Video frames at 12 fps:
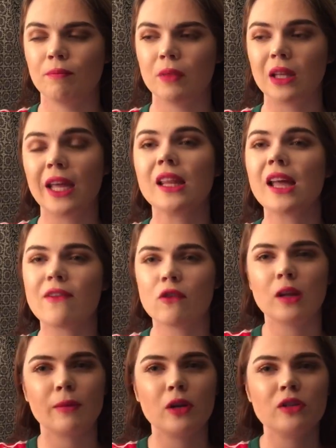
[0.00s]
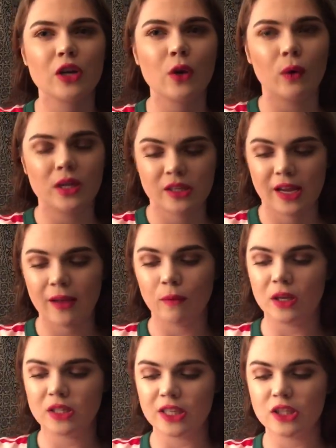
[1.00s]
lately I've only been using it once a day
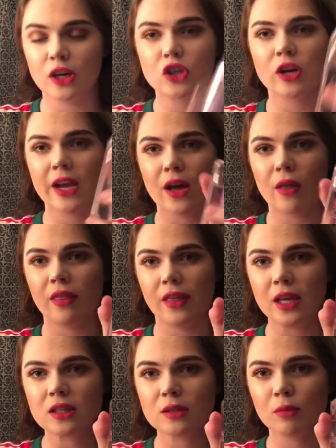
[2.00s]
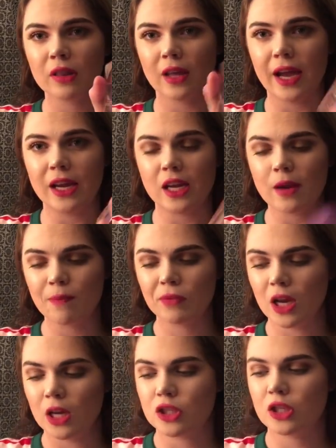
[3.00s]
once I started trying out this, the ID.
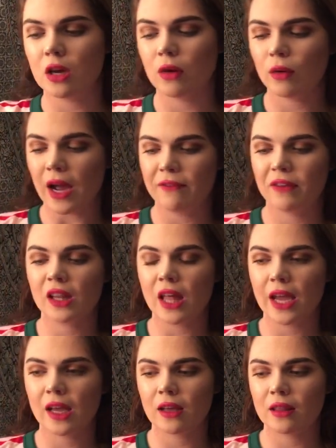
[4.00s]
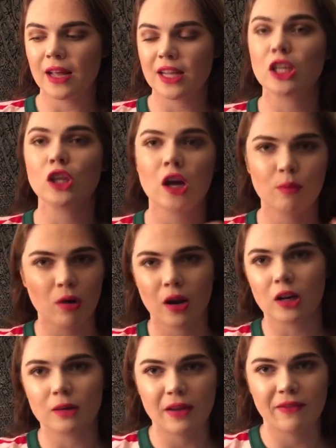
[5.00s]
So I feel like that's a lot of
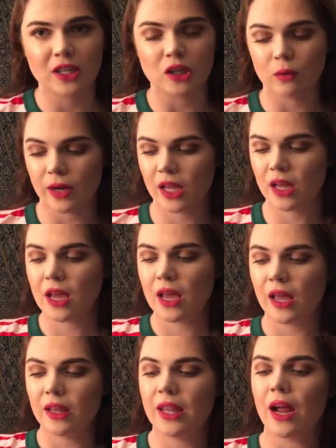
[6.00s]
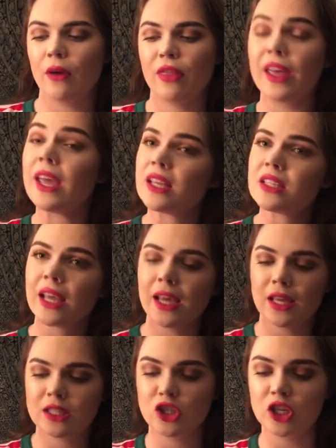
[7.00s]
product on my face already. Now this
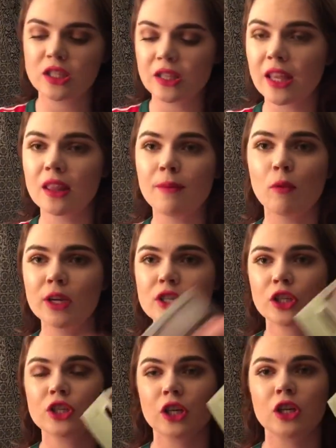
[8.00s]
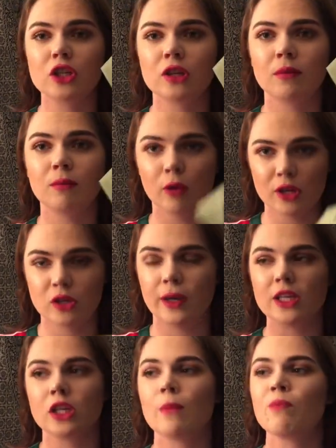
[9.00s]
is just like the Moisture Surge
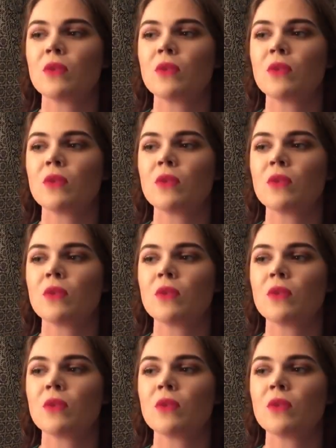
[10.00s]
moisturizer.